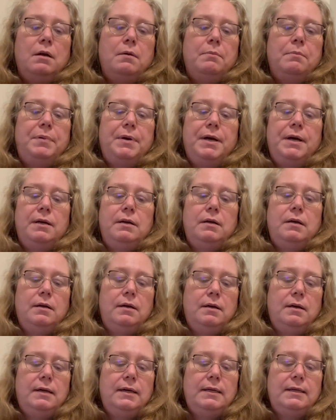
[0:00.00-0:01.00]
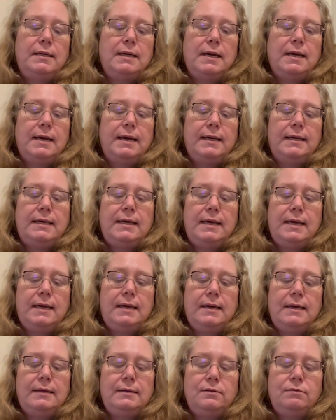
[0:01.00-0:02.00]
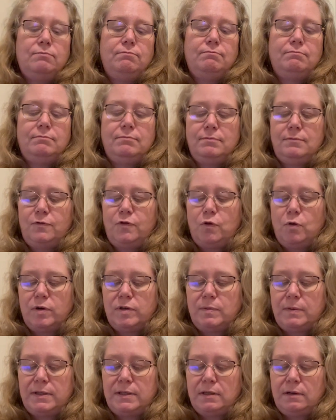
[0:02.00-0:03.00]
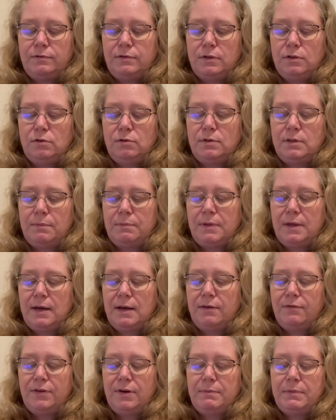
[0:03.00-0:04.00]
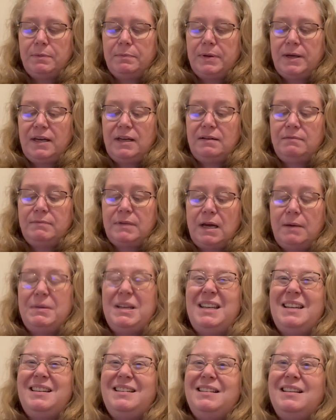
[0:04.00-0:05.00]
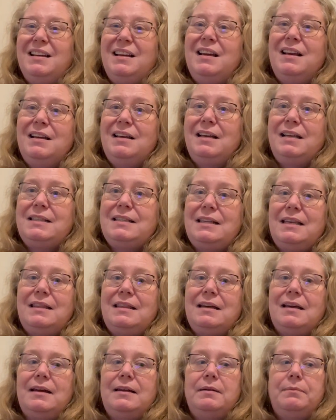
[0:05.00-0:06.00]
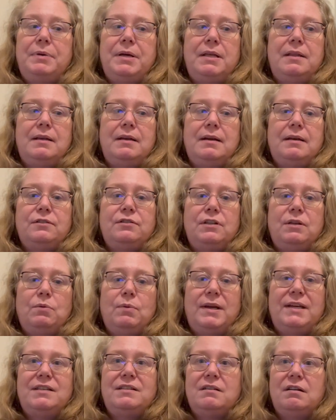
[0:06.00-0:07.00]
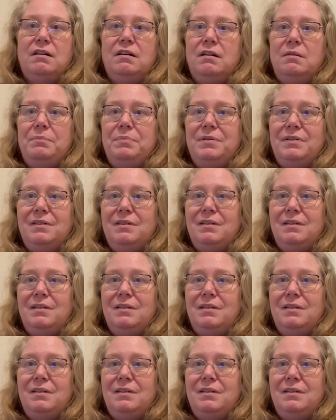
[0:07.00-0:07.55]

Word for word: But yeah, I can't force myself to do something if I'm in pain. I mean, it's like the kind of pain that actually wakes you up.